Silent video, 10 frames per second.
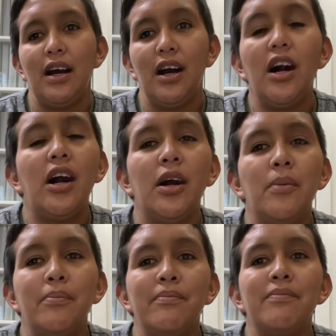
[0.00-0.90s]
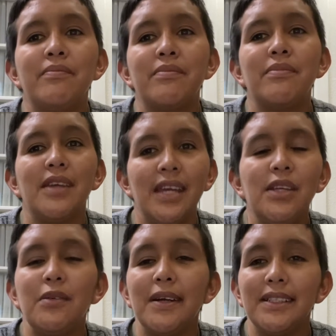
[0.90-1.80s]
Um,
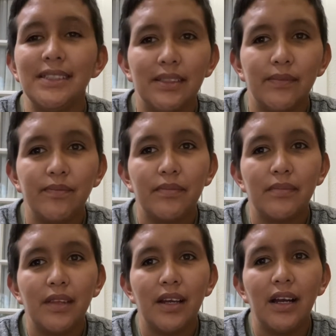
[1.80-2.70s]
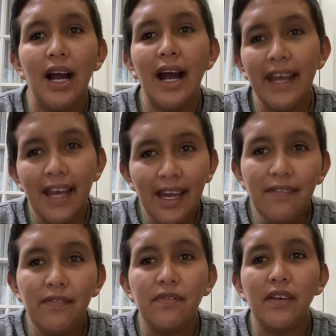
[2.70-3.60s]
anyways, I
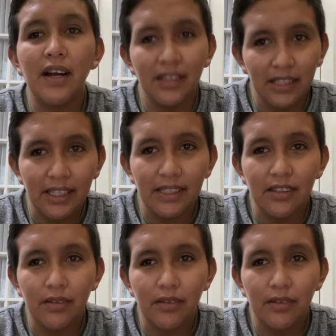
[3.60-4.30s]
have a lead